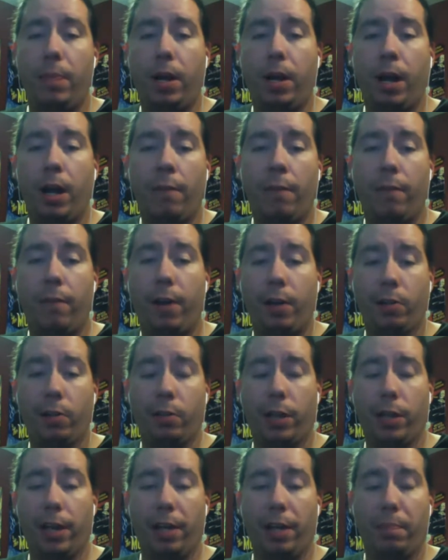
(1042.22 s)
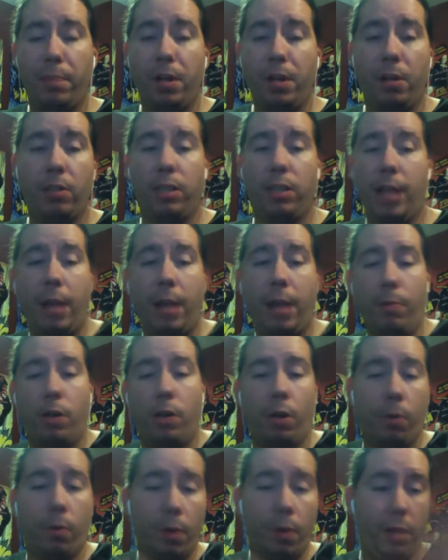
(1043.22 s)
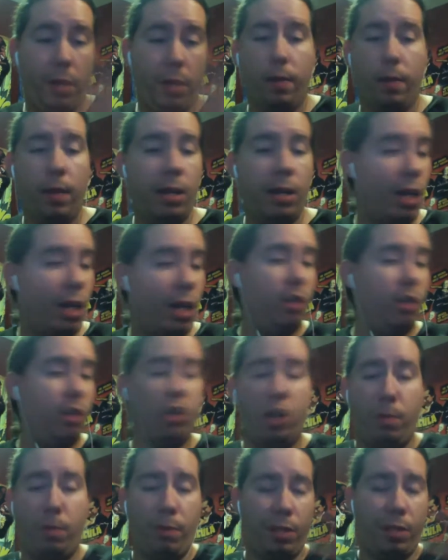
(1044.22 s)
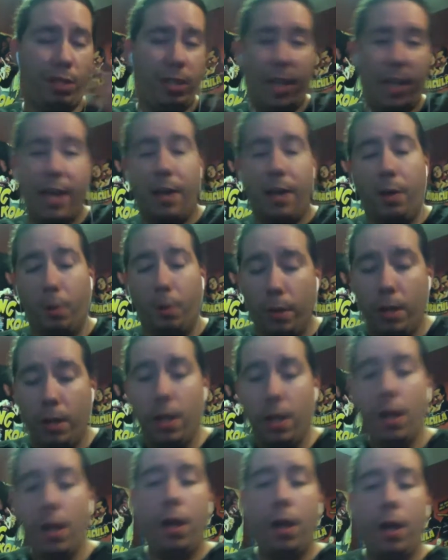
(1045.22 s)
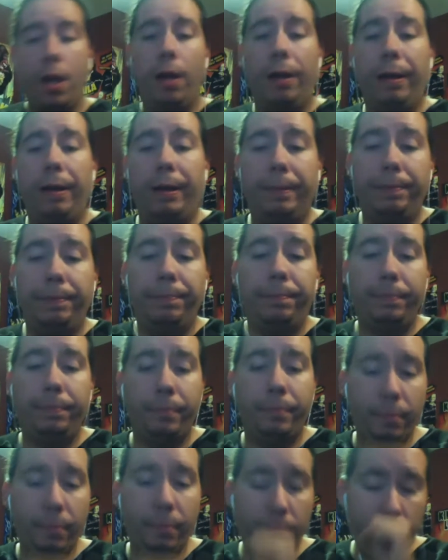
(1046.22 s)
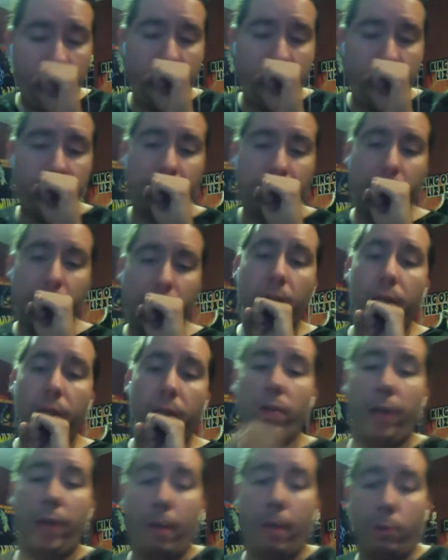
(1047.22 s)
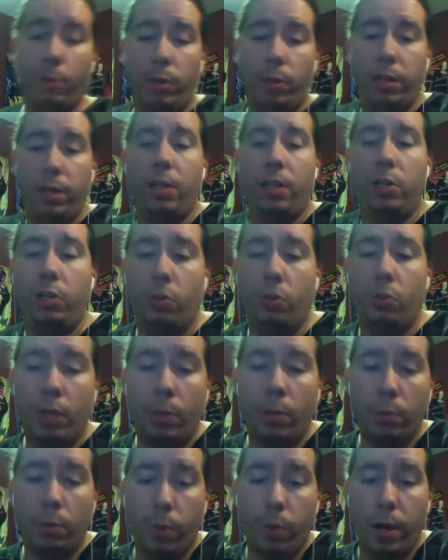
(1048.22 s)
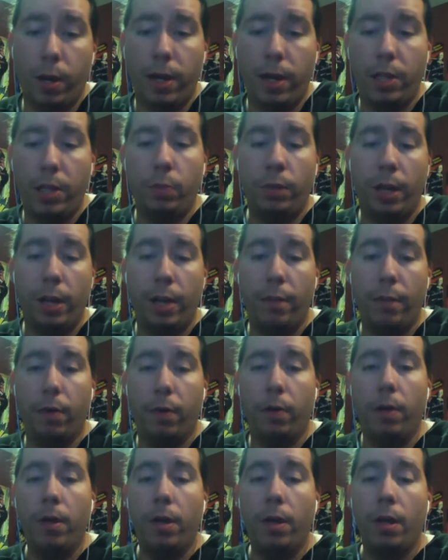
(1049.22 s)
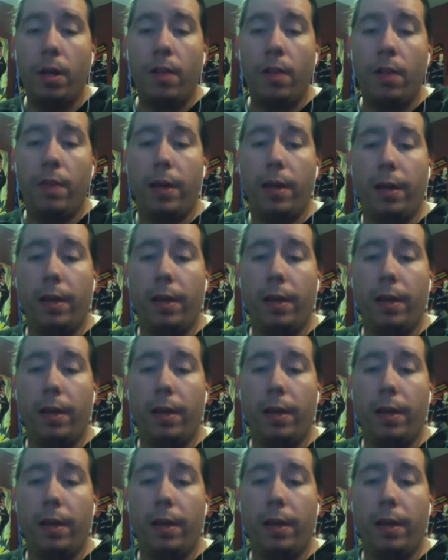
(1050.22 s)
Hotfile's liability. That was already that ship had sailed. So that was one of the issues that was raised whenever they